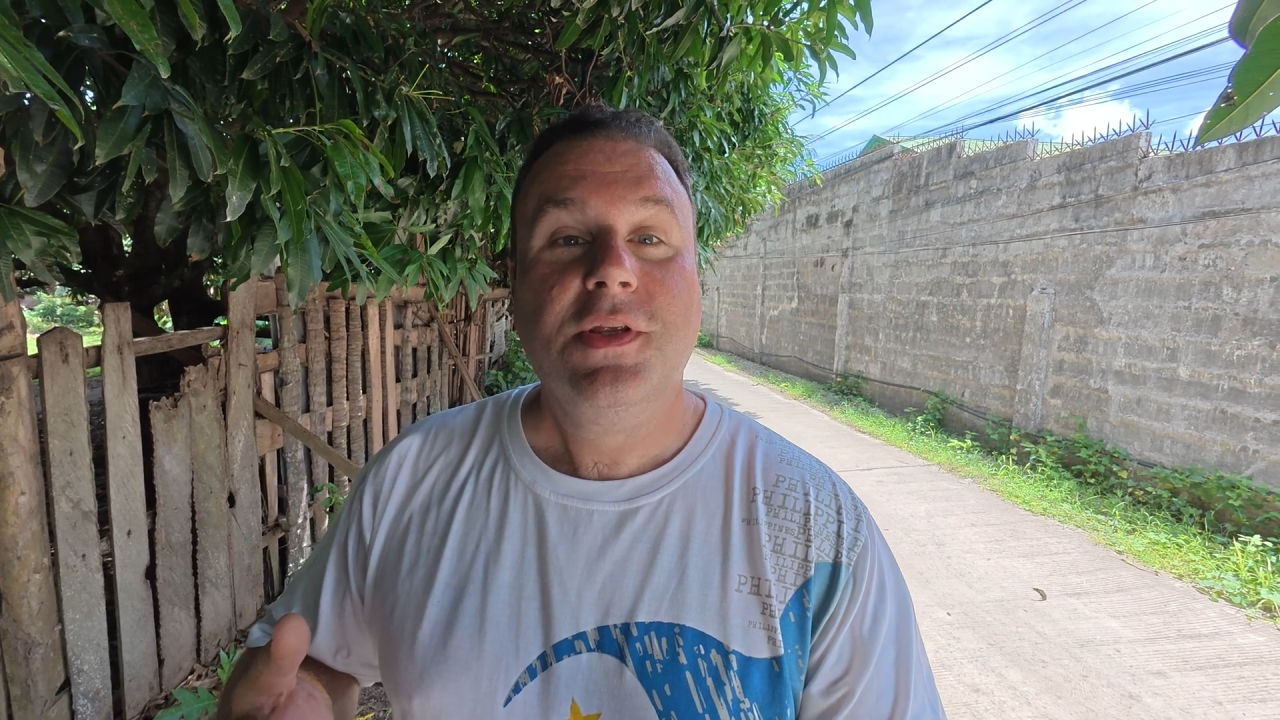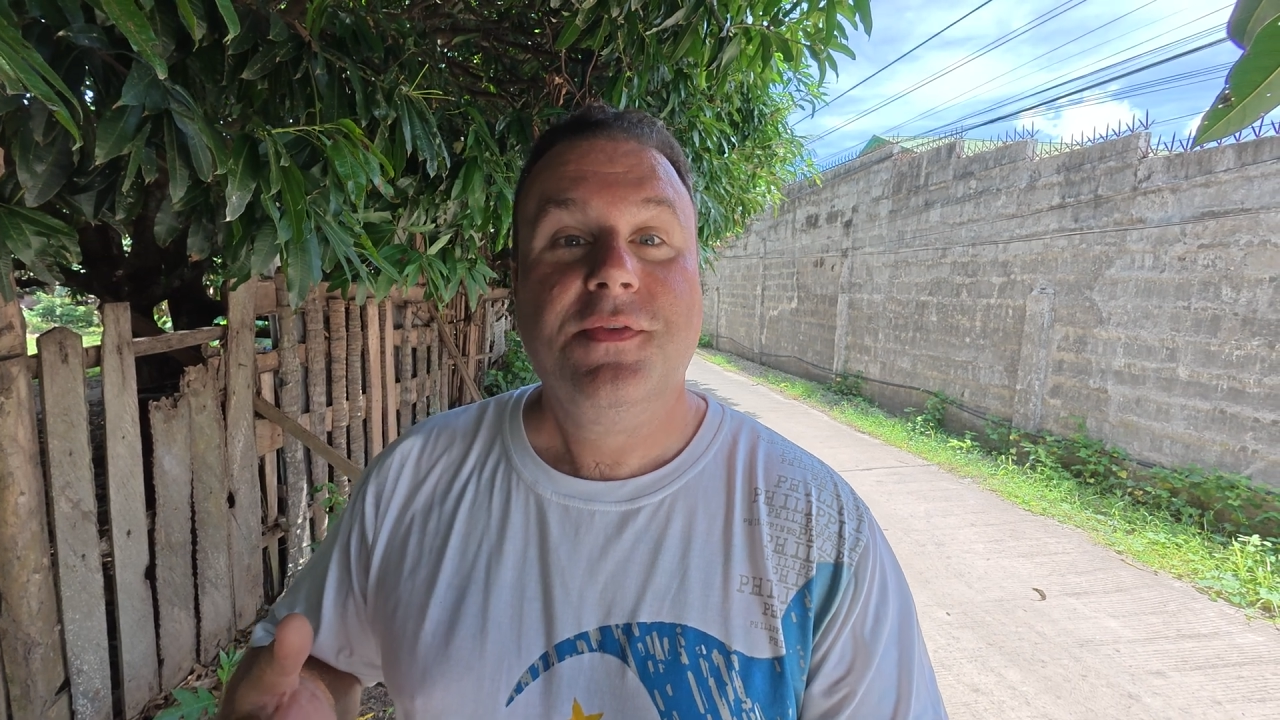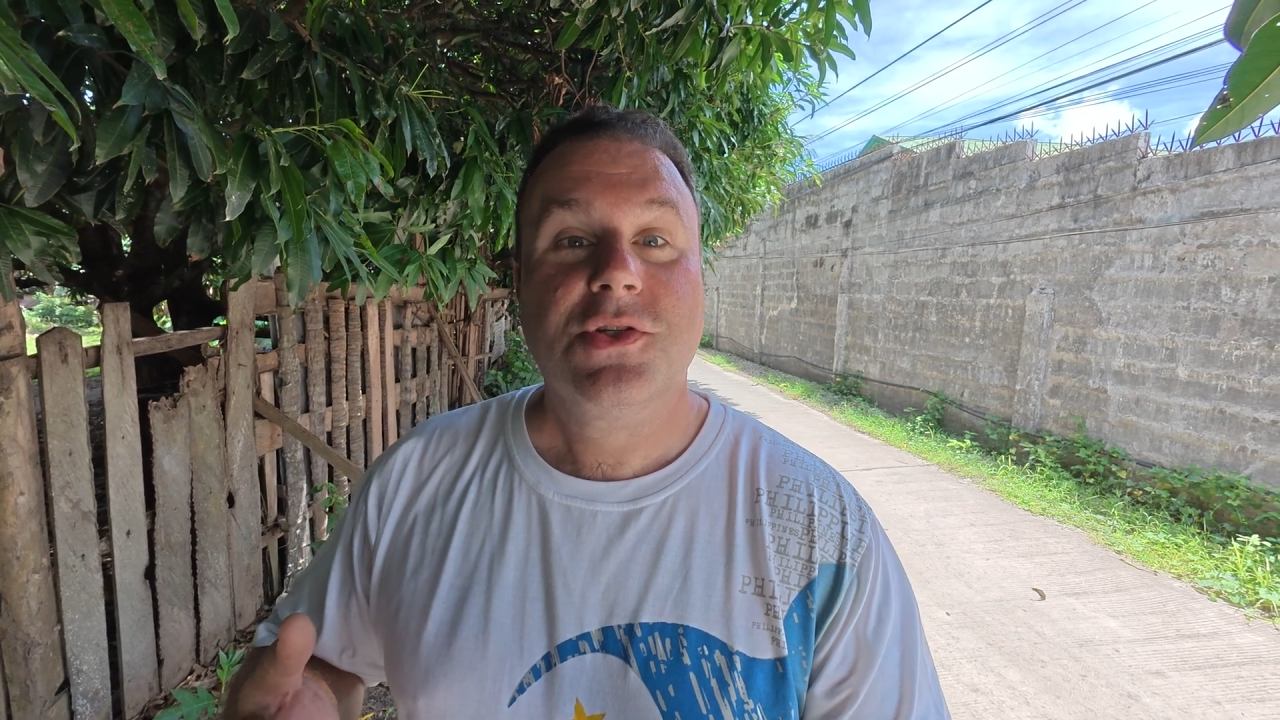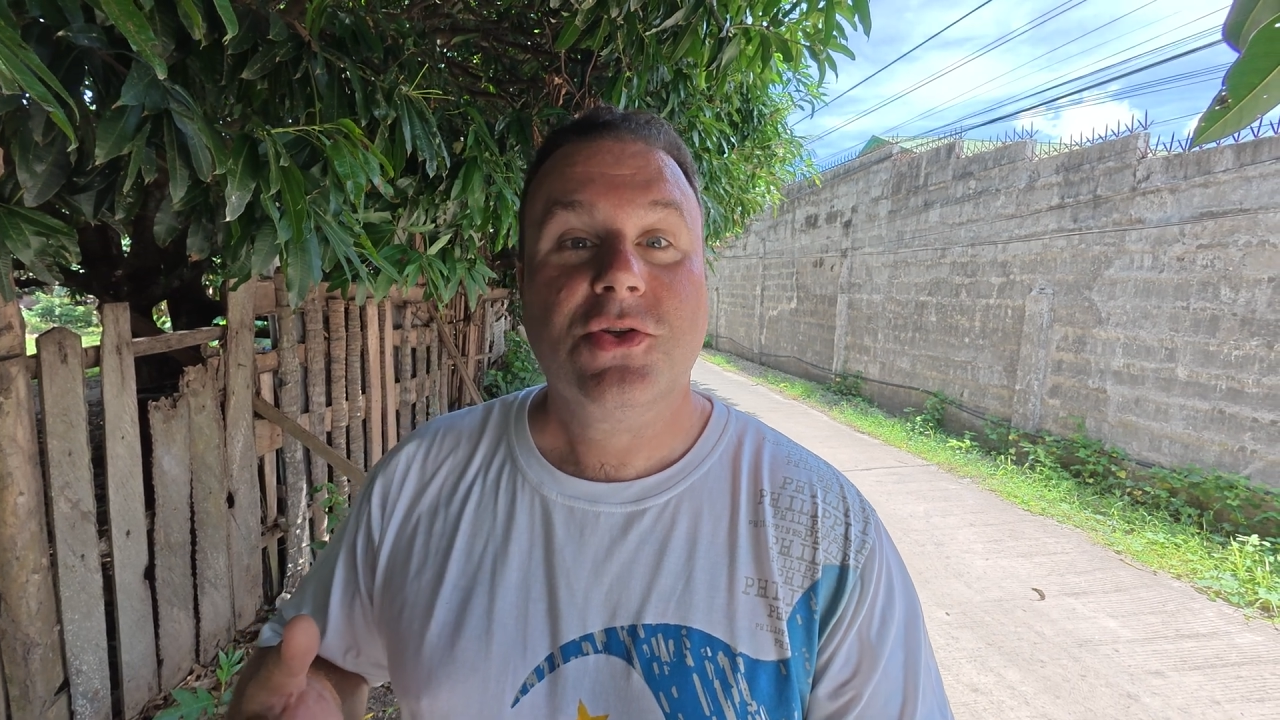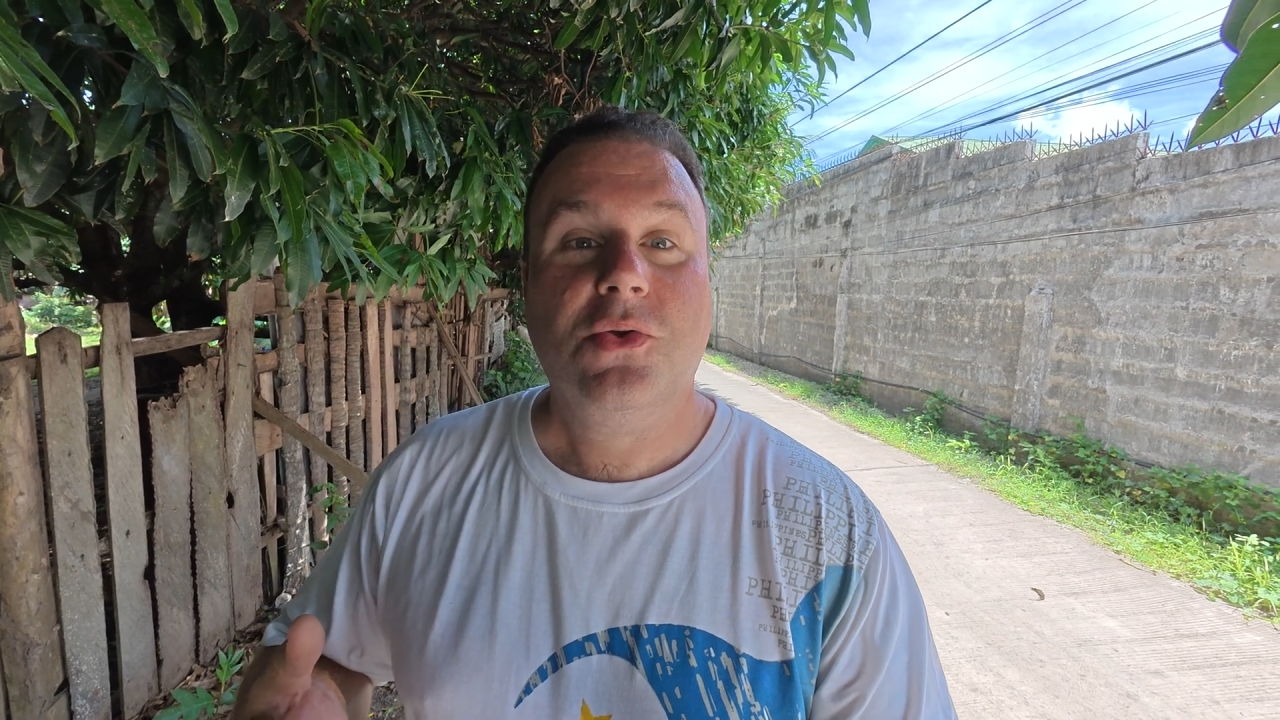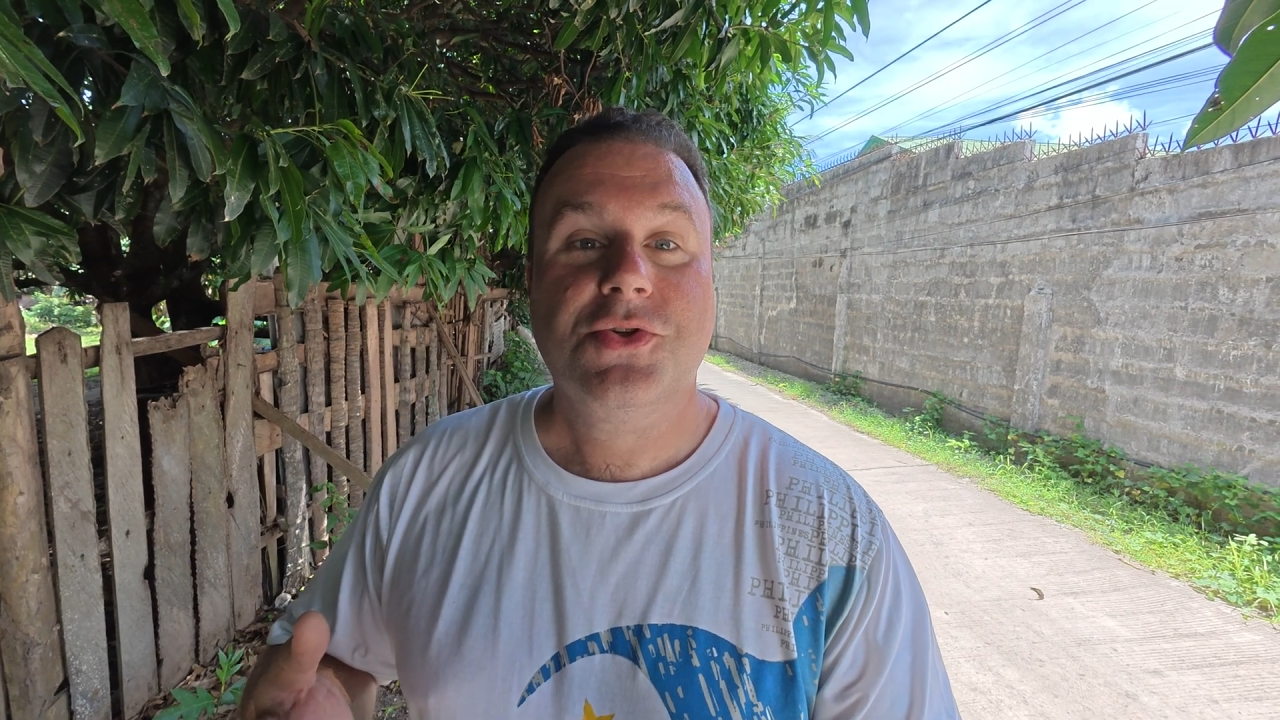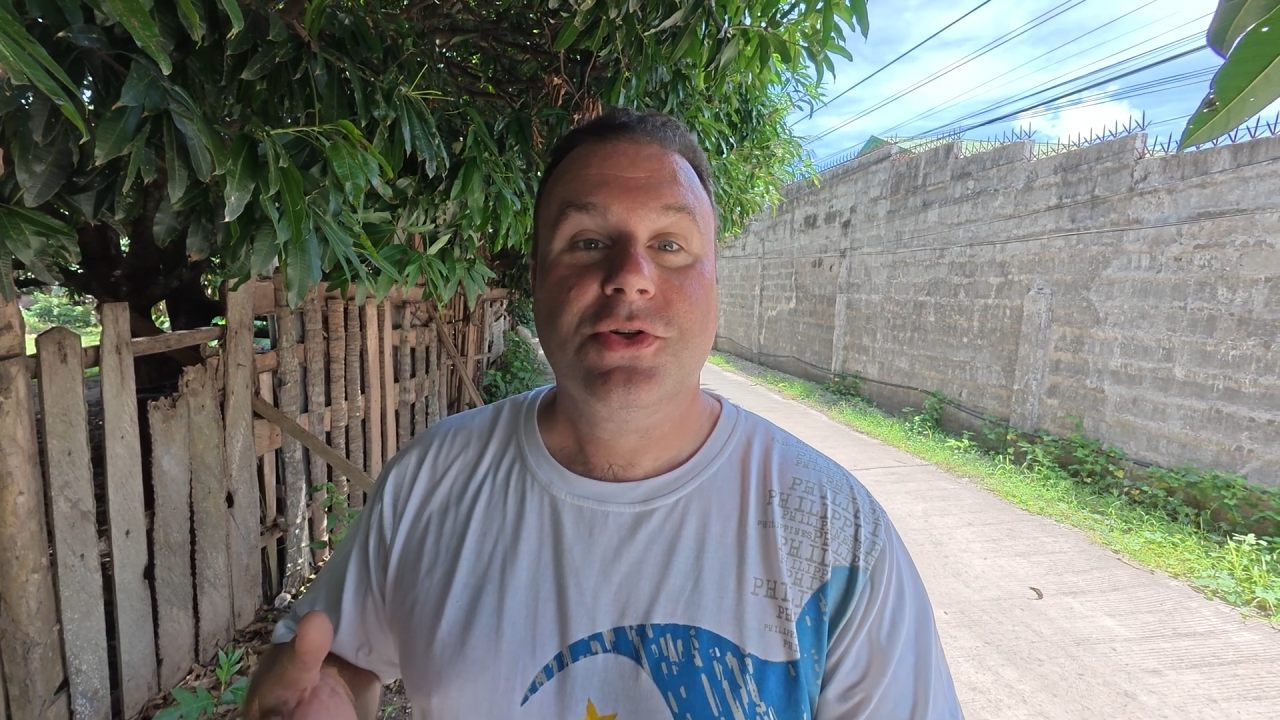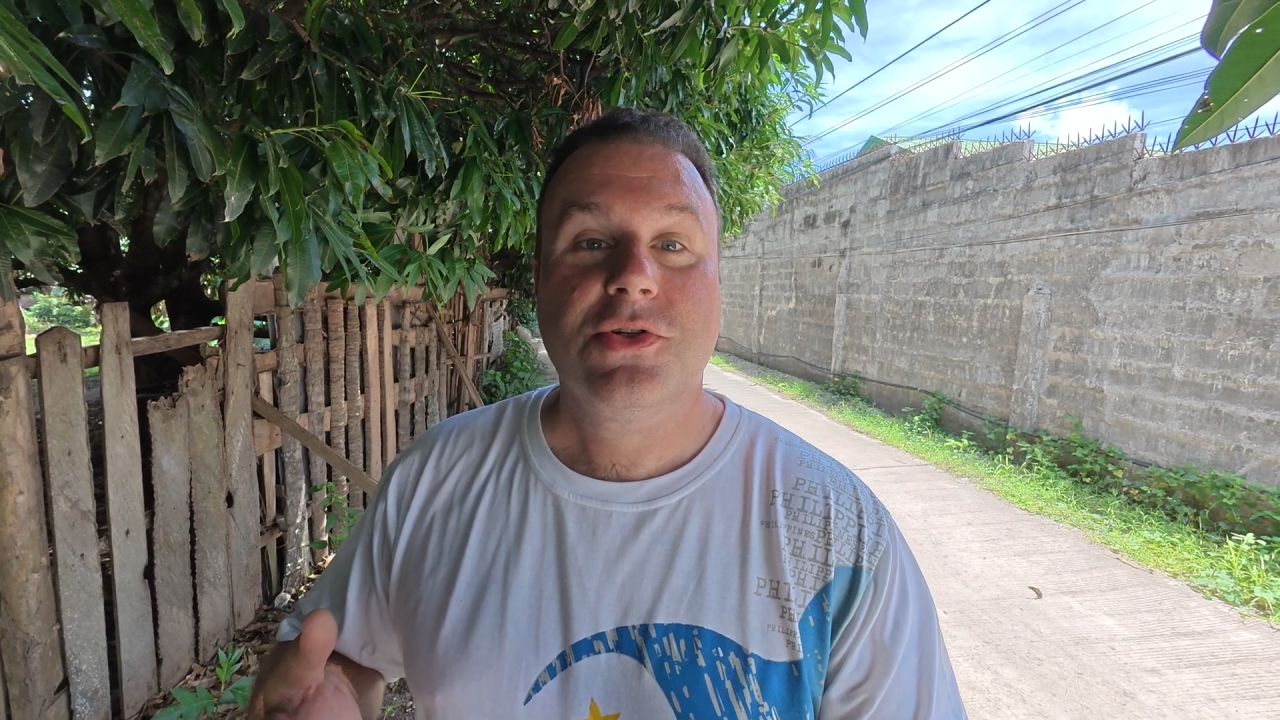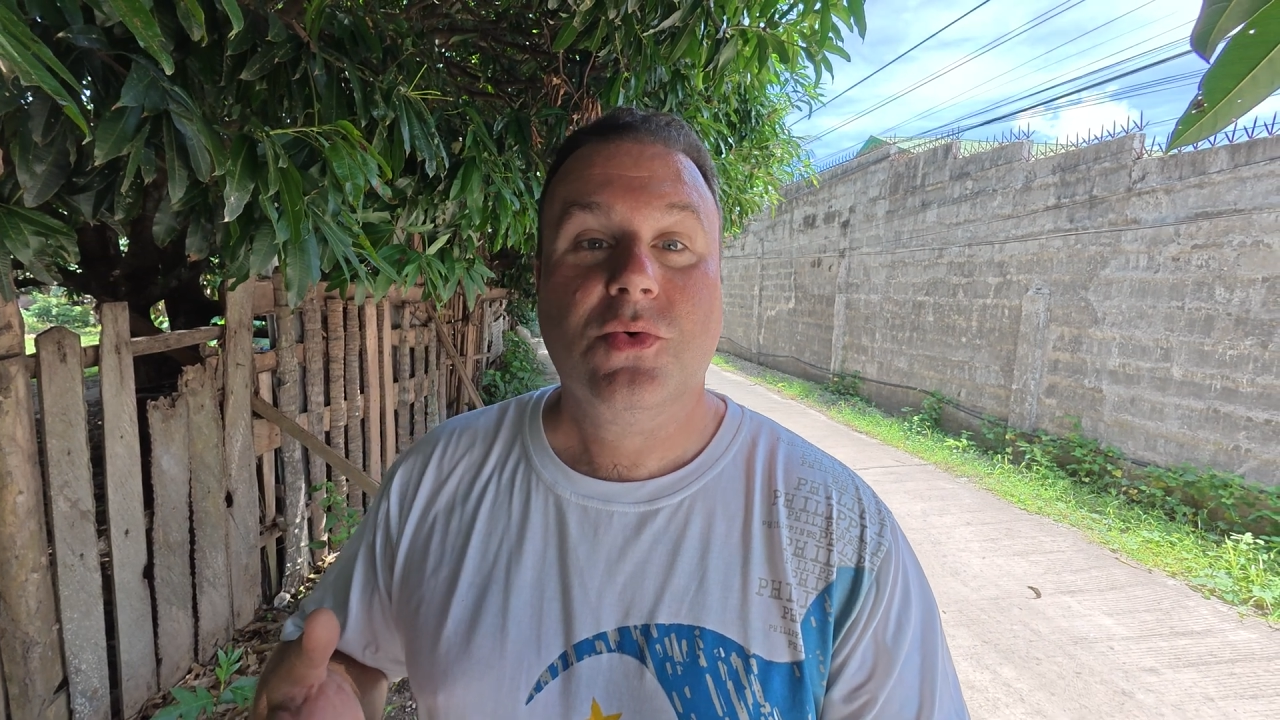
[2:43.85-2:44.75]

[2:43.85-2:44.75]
at the soldiers